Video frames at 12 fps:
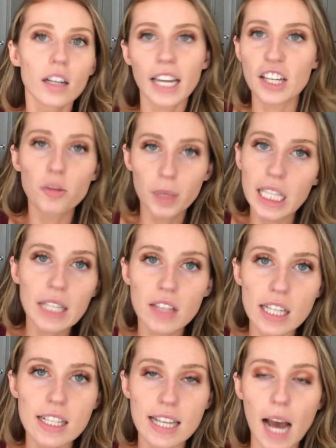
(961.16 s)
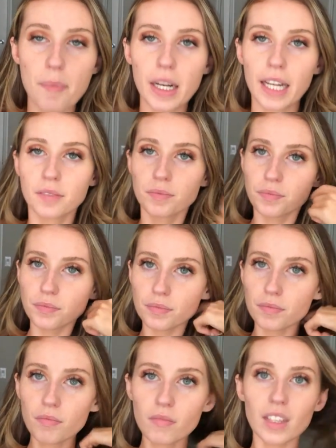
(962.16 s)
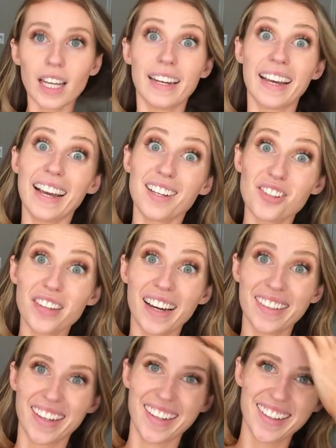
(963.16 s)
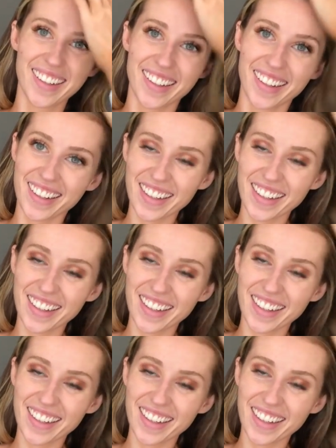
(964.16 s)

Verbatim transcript: can you believe this is happening? And I can't do that.